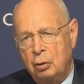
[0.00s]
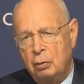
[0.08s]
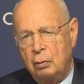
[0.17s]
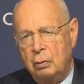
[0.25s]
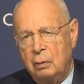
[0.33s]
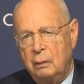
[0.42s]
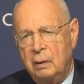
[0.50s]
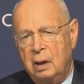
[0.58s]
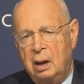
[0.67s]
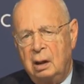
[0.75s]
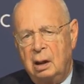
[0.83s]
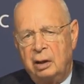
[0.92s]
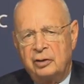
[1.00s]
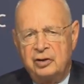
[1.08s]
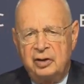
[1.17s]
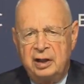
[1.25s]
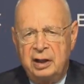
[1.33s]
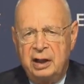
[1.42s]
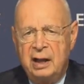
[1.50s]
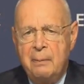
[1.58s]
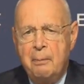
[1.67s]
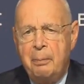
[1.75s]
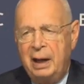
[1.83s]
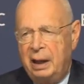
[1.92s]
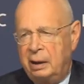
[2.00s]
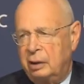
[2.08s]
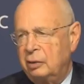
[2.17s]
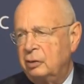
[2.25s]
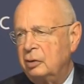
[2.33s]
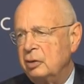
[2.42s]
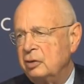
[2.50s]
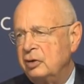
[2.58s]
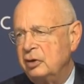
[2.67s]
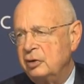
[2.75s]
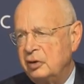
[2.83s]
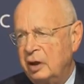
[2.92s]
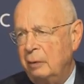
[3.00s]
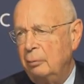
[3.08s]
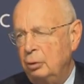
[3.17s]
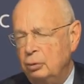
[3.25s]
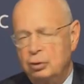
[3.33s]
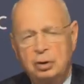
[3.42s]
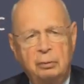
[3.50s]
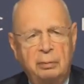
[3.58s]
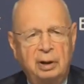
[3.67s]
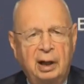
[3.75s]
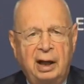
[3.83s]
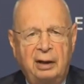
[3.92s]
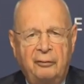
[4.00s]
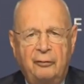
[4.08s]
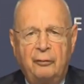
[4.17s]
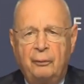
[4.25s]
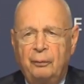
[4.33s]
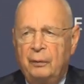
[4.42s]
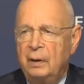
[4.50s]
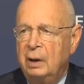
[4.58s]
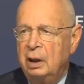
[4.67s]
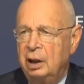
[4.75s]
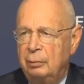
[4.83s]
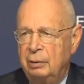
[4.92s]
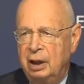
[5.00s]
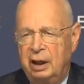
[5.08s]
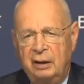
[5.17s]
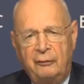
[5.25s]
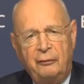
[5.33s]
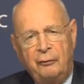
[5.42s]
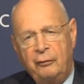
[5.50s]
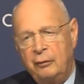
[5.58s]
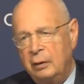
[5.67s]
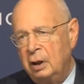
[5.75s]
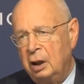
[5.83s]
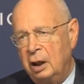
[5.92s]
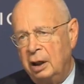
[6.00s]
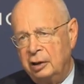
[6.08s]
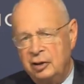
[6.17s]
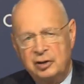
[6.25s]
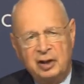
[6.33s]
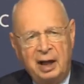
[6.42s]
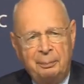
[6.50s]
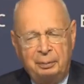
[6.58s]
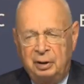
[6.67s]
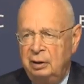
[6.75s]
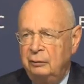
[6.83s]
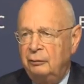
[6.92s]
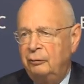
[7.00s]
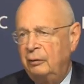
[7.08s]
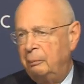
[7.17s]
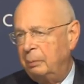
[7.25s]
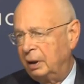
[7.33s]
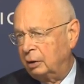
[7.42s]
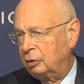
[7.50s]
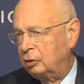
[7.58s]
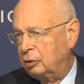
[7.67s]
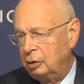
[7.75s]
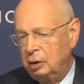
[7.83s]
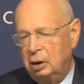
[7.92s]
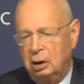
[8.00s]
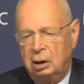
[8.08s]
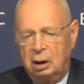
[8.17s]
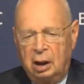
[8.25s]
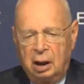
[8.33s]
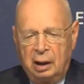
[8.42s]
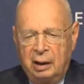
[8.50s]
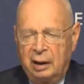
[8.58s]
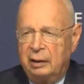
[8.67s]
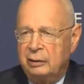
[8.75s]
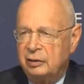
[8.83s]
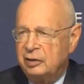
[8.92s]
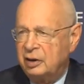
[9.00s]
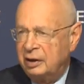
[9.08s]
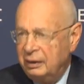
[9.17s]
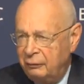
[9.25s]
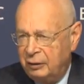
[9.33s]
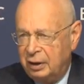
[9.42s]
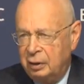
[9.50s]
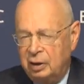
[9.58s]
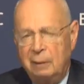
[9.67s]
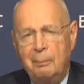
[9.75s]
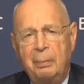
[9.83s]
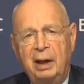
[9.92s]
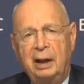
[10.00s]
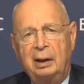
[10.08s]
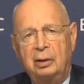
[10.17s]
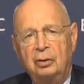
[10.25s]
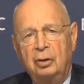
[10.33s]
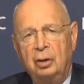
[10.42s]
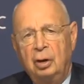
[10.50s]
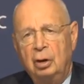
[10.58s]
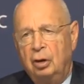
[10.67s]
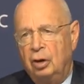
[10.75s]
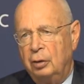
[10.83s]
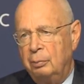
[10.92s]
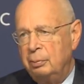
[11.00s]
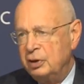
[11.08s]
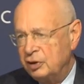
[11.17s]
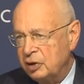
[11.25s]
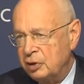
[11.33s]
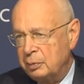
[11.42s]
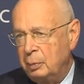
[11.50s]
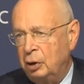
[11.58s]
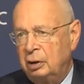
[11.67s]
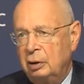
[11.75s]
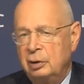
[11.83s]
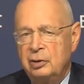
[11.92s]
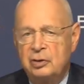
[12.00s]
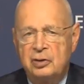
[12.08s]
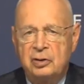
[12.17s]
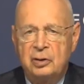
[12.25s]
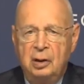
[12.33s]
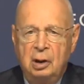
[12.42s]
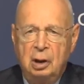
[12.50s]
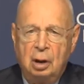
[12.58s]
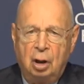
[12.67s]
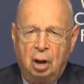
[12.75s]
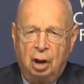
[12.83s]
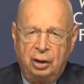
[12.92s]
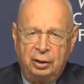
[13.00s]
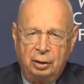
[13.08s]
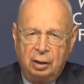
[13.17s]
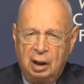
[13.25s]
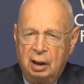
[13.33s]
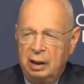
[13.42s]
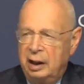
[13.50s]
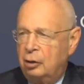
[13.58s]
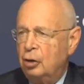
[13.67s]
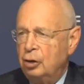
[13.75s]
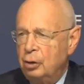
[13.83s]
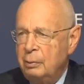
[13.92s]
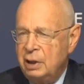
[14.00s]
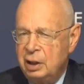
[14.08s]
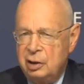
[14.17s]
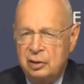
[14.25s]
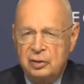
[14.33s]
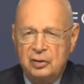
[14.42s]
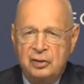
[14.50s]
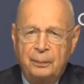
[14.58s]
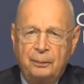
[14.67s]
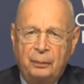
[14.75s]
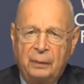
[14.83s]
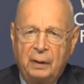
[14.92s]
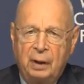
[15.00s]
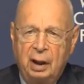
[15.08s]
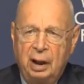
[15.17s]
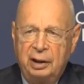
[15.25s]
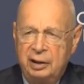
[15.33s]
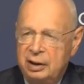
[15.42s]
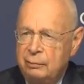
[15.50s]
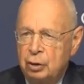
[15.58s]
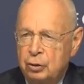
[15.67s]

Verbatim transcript: my original point being that, like, you know, where a kid realizes what it did wrong and then fixed it up, and then the parent would be like, yo, this kid is not the devil, you know? Like, this one's